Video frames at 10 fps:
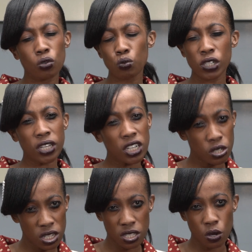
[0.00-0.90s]
will start
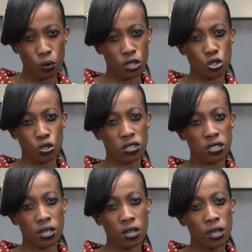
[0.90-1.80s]
raising questions.
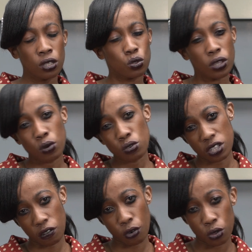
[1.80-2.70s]
So that was
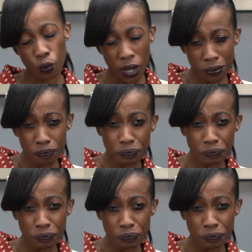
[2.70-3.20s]
the fourth one.